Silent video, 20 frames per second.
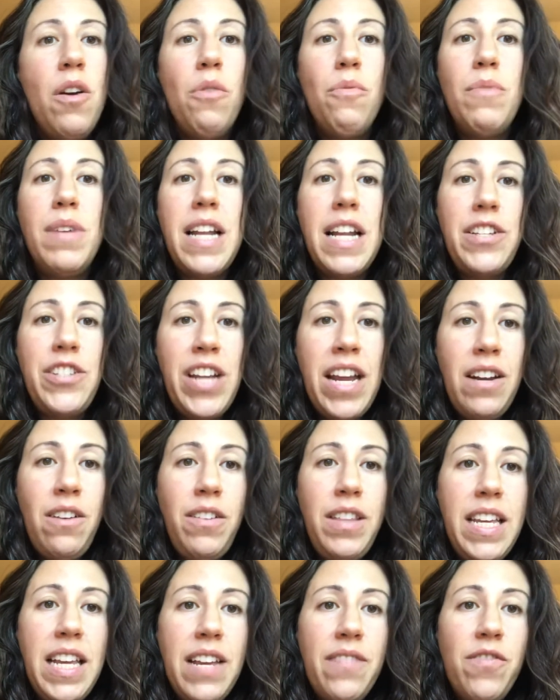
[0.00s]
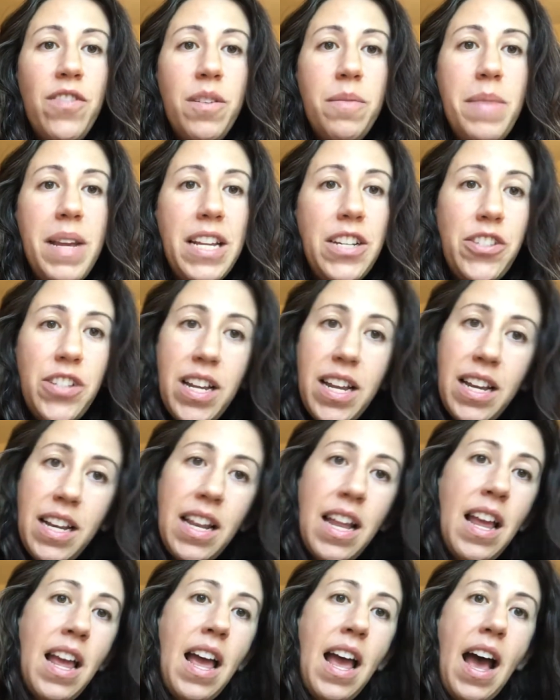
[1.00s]
When I channel the information,
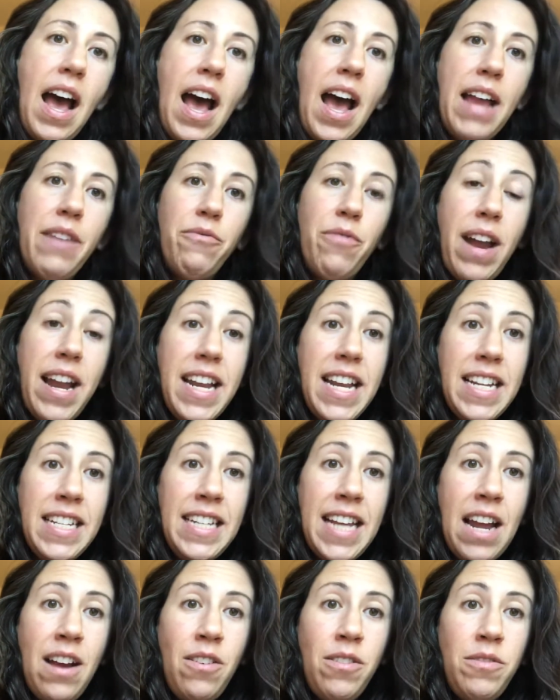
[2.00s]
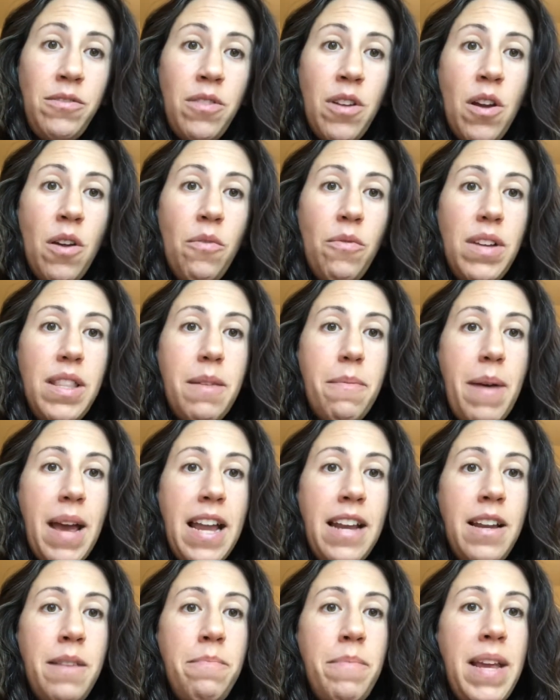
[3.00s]
I write it down with a
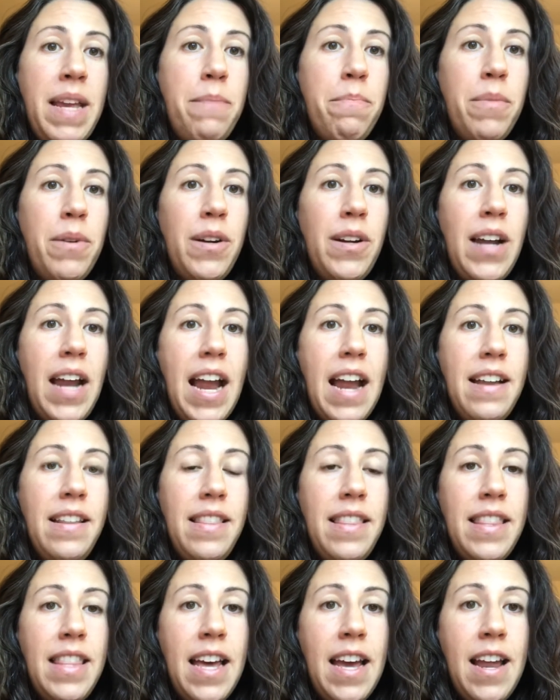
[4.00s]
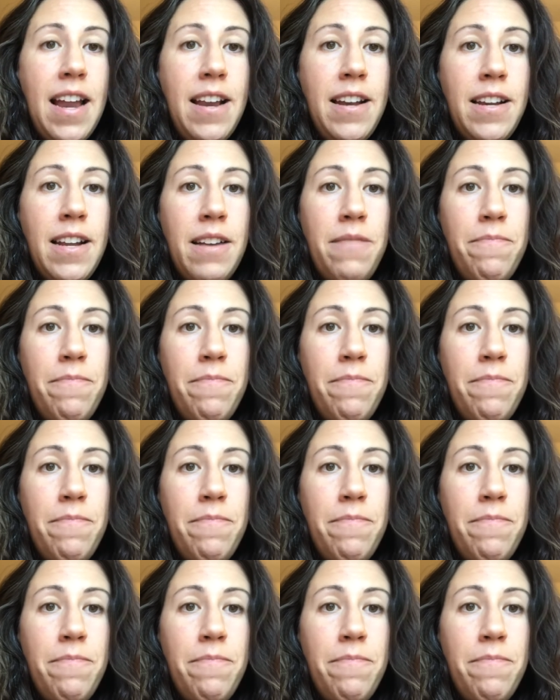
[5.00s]
pen and paper, and then